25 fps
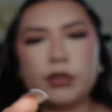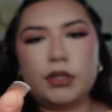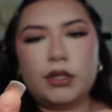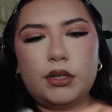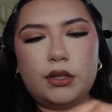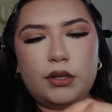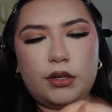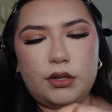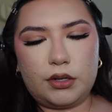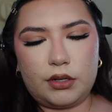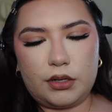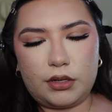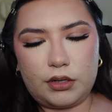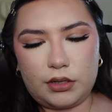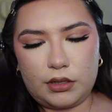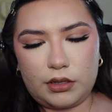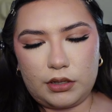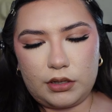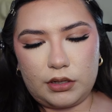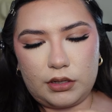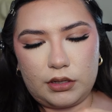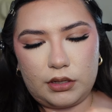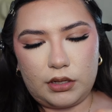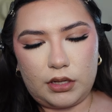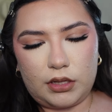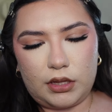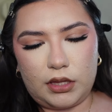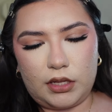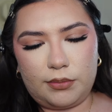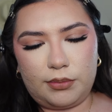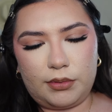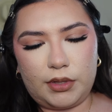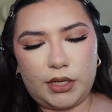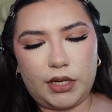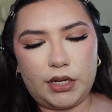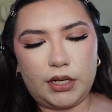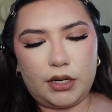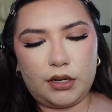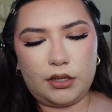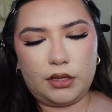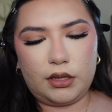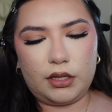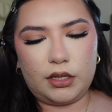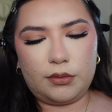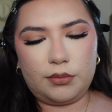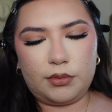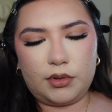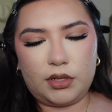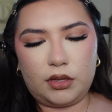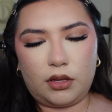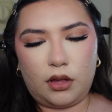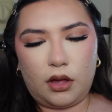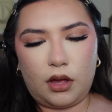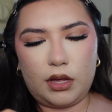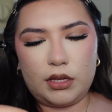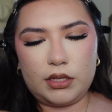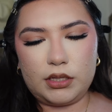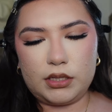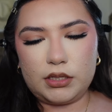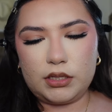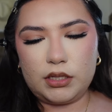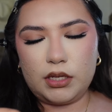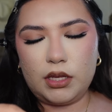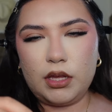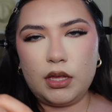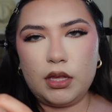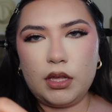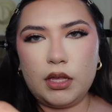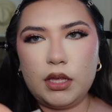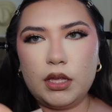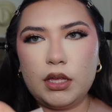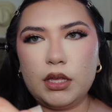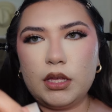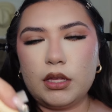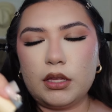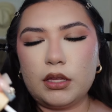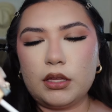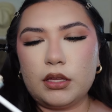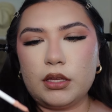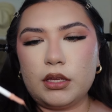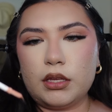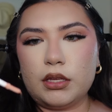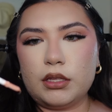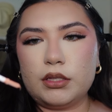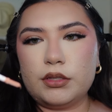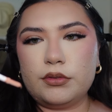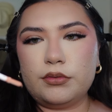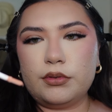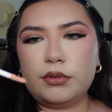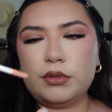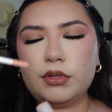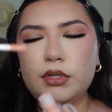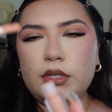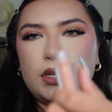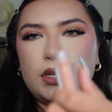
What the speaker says: the, not lip liner, lip gloss. It's from the